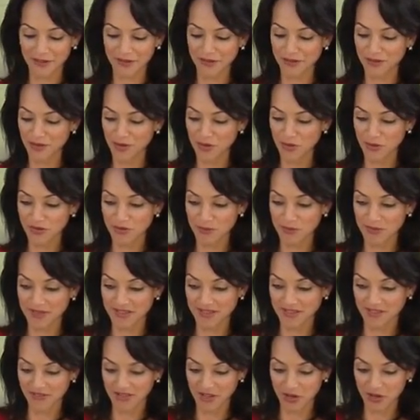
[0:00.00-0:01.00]
and really
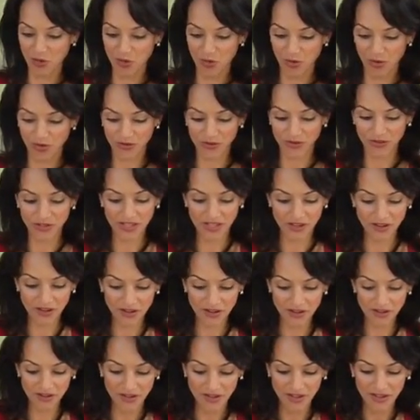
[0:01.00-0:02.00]
there's no specific
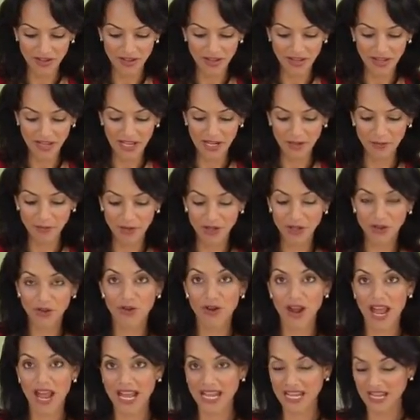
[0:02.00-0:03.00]
order here,
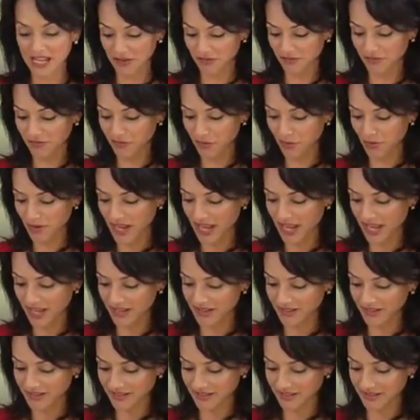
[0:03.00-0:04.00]
and I'm going to crack in
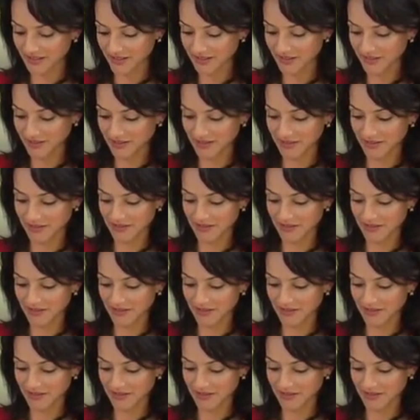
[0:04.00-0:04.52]
4 eggs.